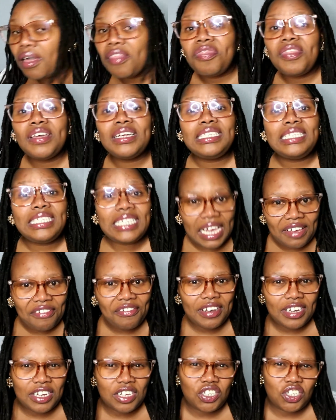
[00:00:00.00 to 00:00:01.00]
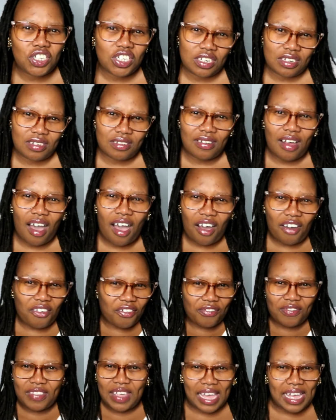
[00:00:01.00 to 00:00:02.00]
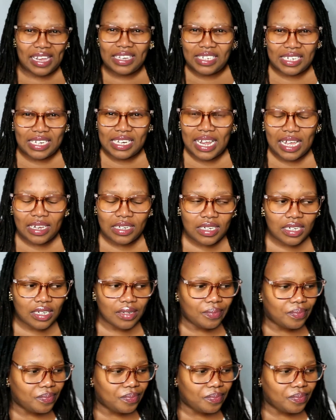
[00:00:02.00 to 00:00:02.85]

the definition of the internet